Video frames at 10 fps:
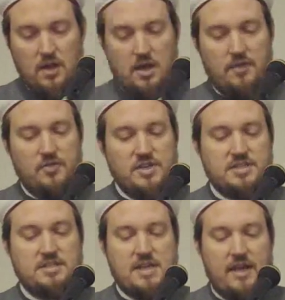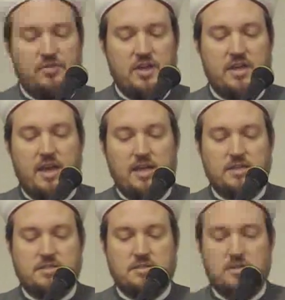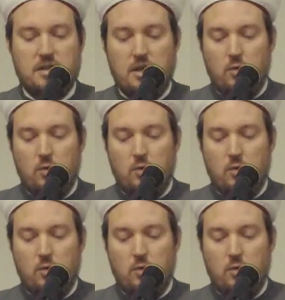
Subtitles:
And this is not the case